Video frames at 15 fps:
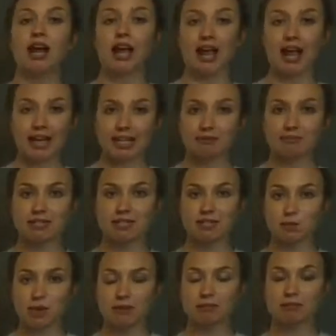and Miss
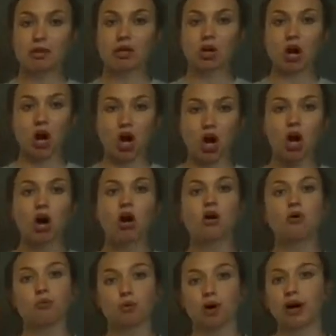Whitmer
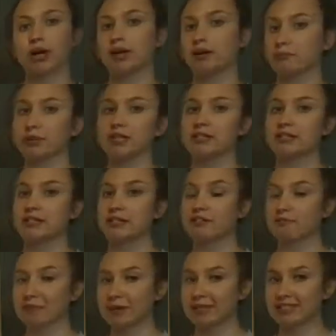all want a piece
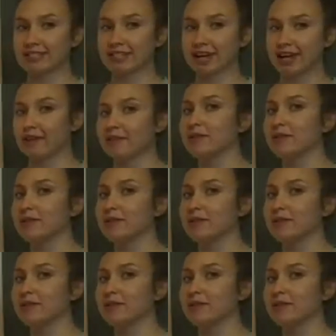of pizza.